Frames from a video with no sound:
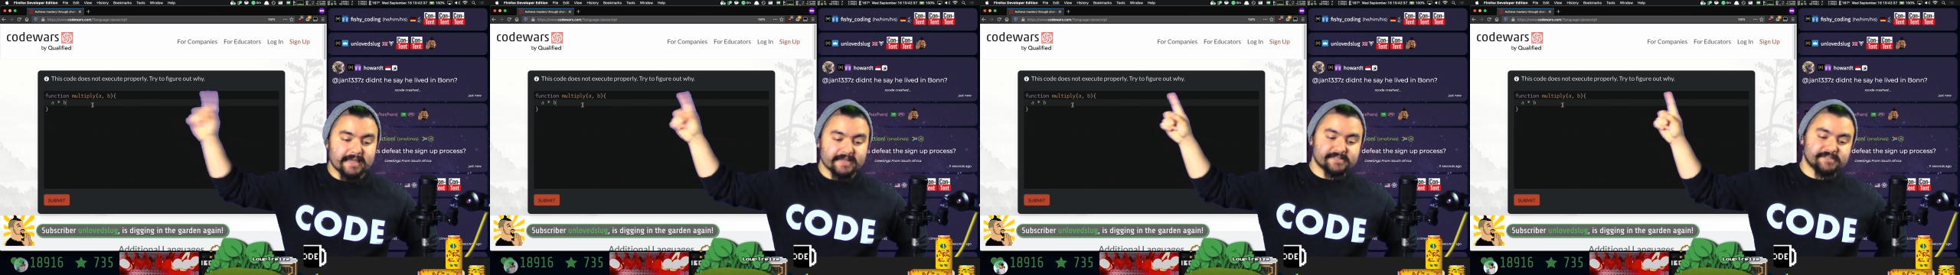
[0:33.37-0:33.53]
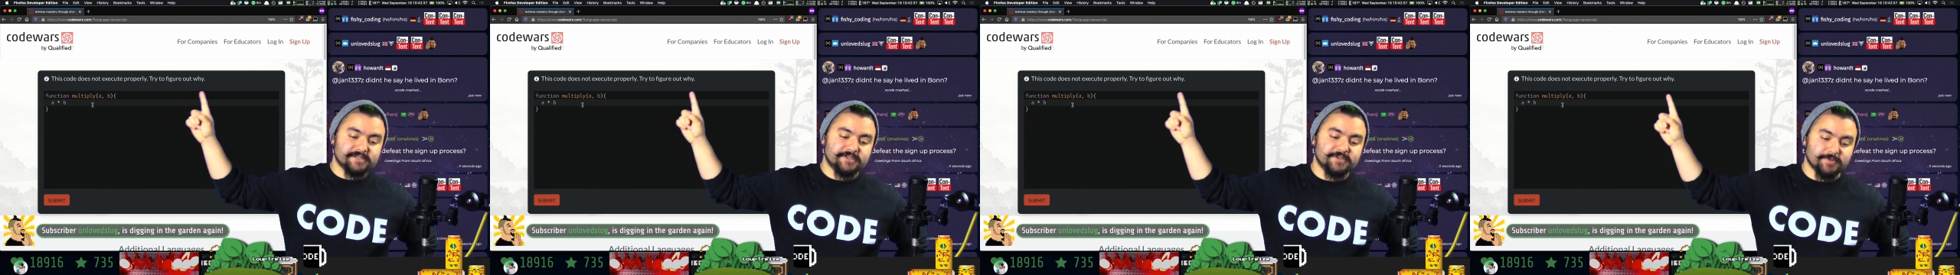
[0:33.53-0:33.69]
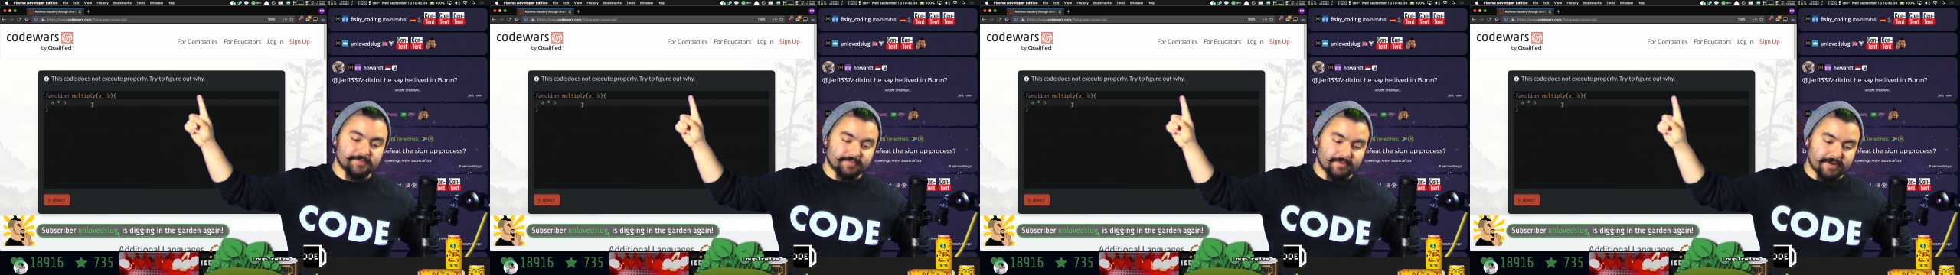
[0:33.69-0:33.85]

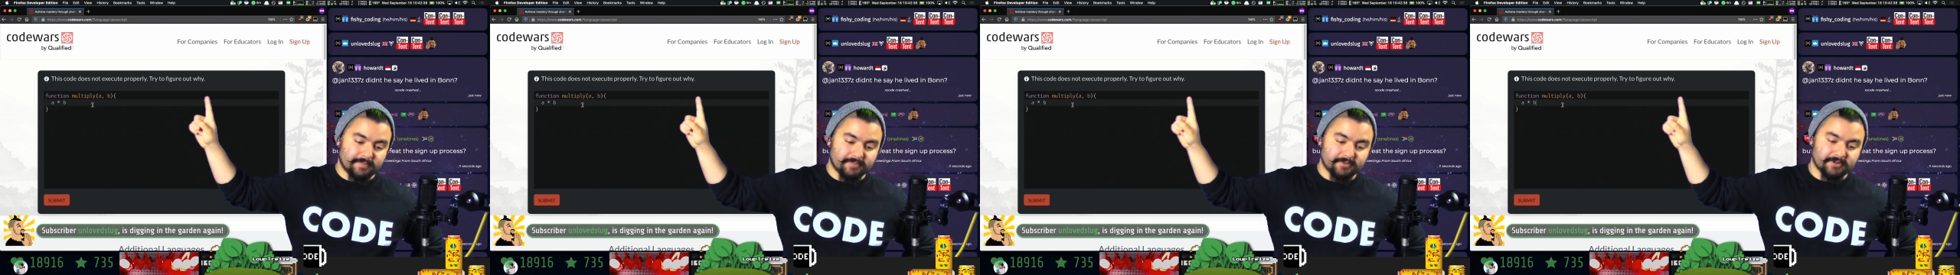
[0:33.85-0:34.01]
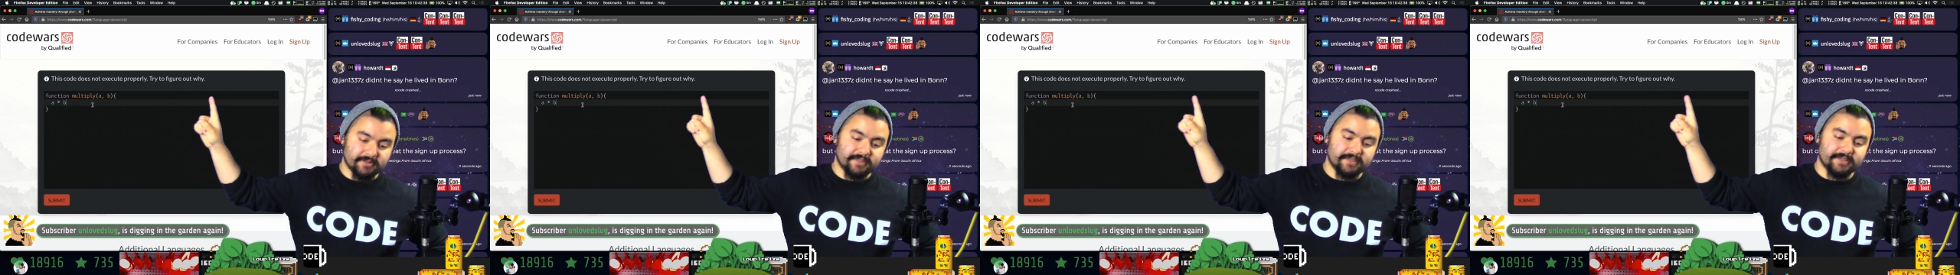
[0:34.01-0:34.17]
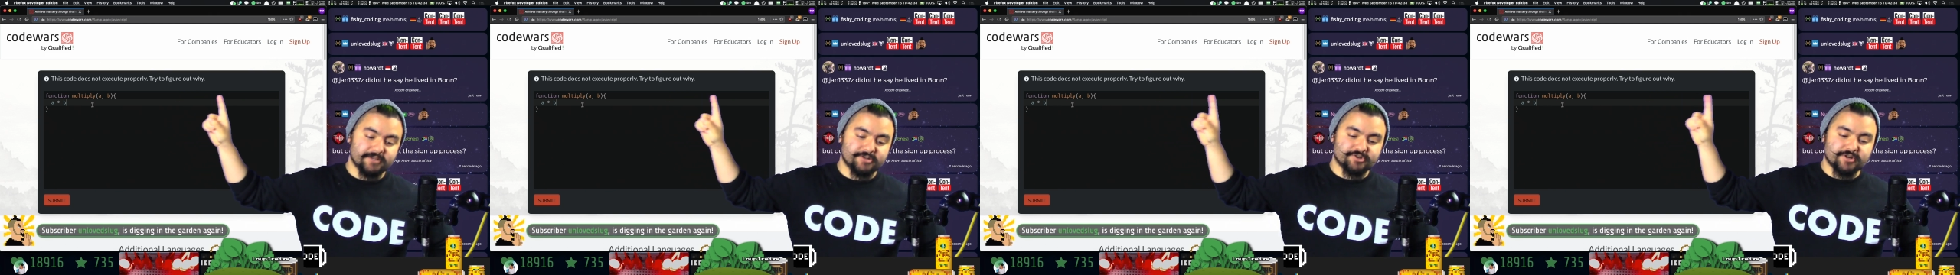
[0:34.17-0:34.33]
execute
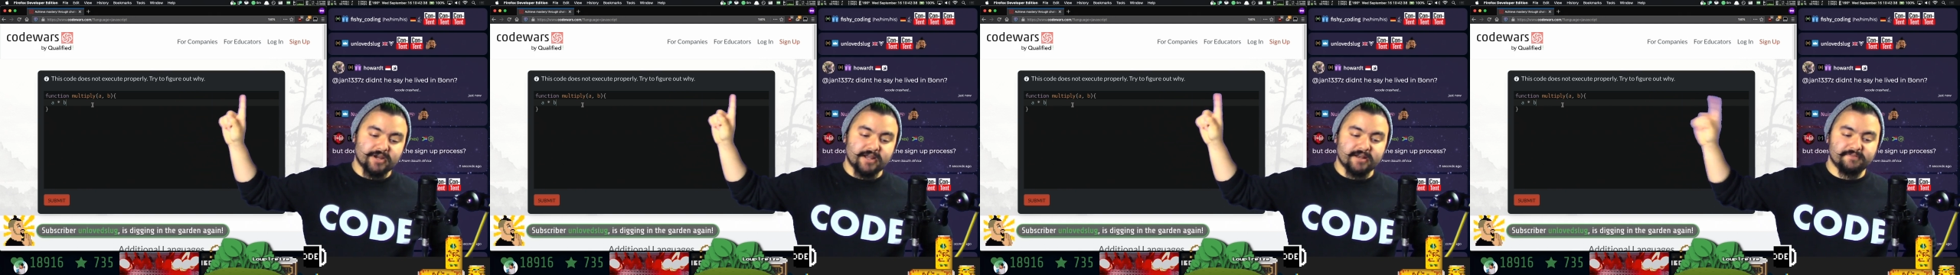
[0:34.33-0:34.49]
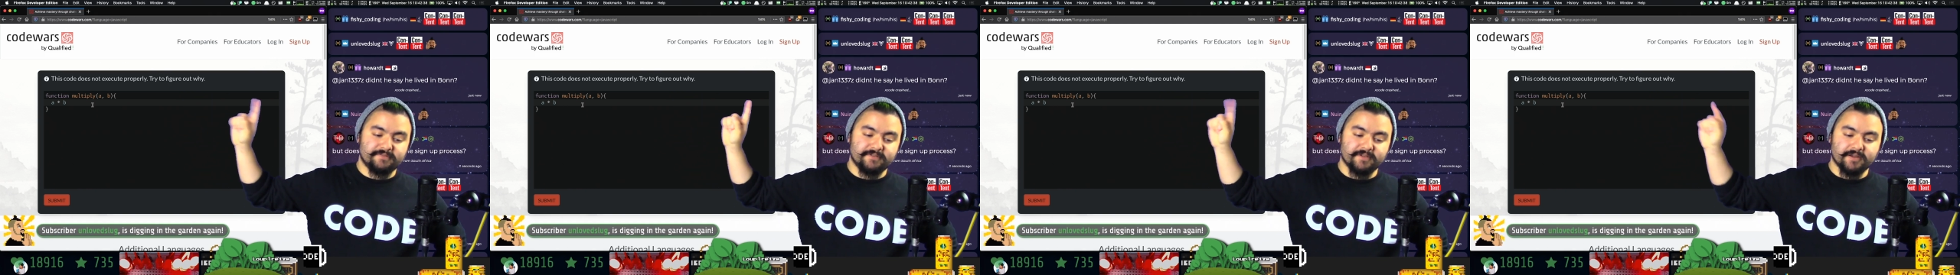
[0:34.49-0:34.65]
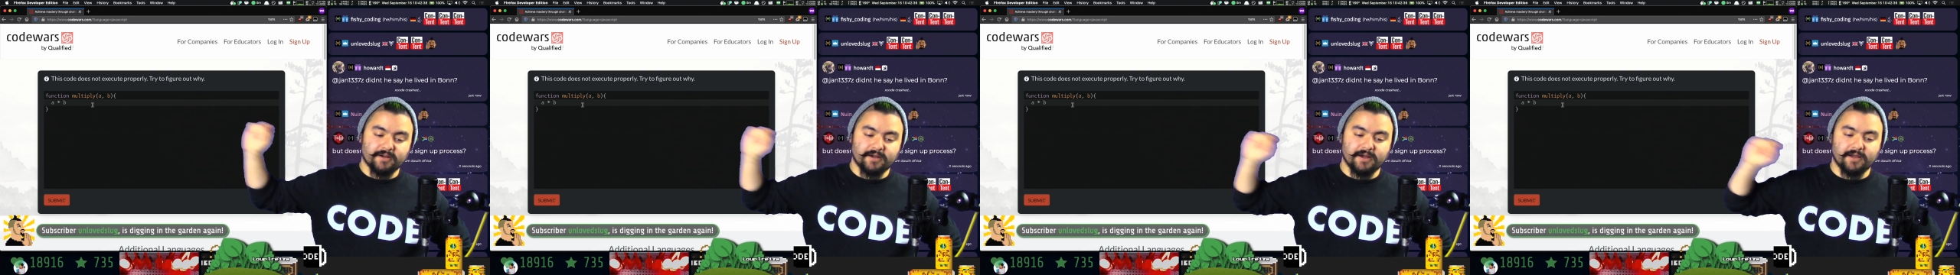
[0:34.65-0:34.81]
properly, try to
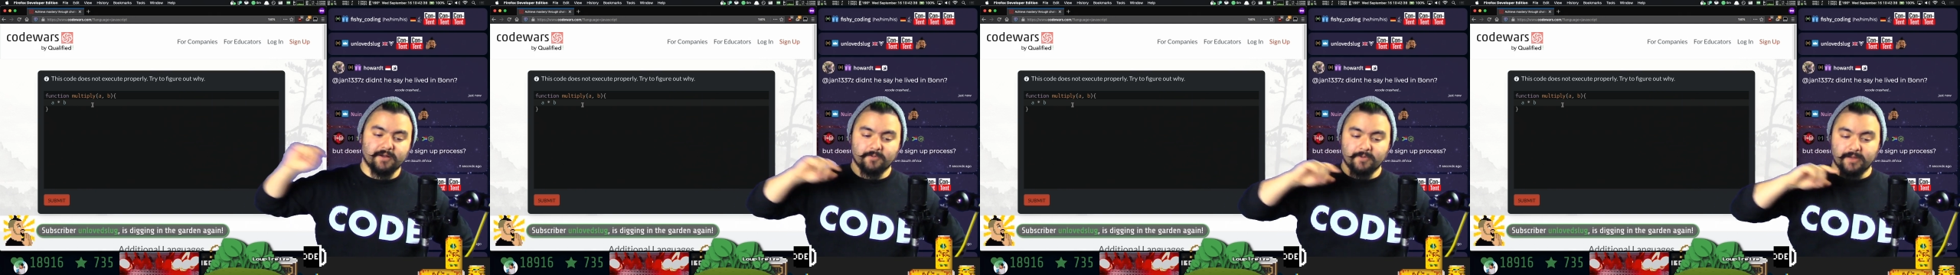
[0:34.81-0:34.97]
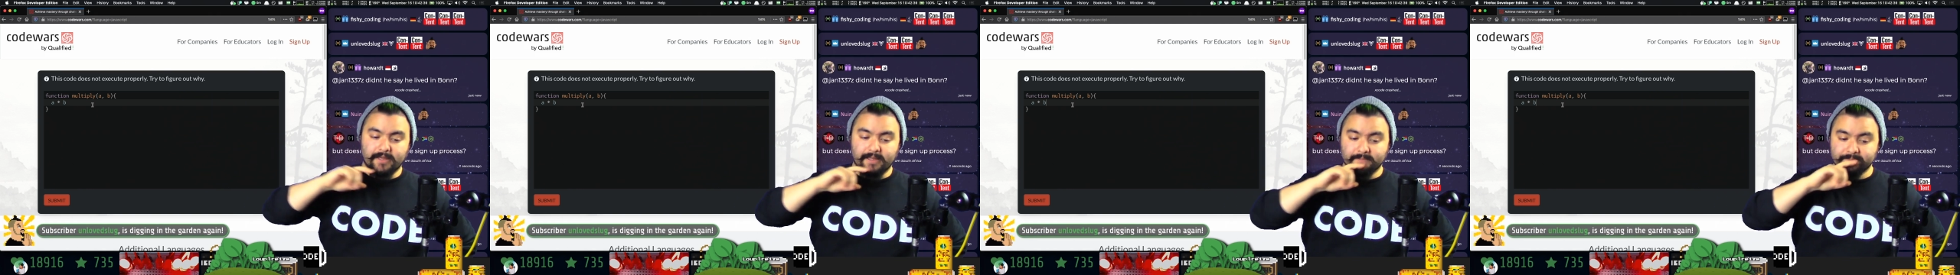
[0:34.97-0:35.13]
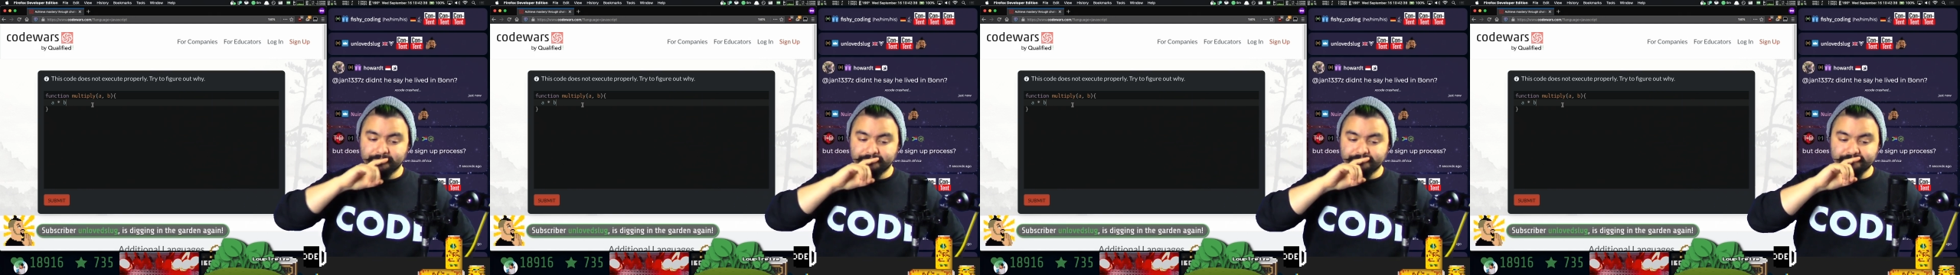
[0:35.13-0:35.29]
figure out
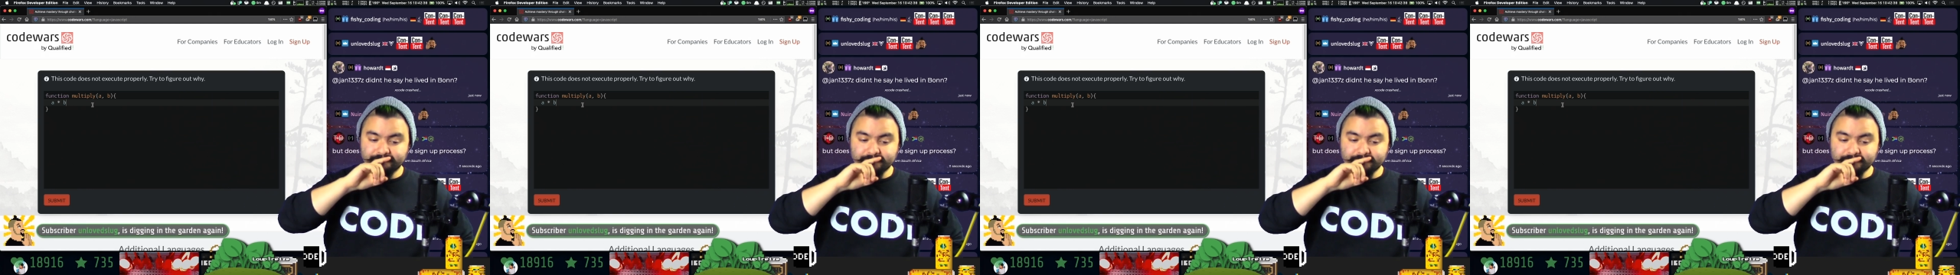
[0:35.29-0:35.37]
why.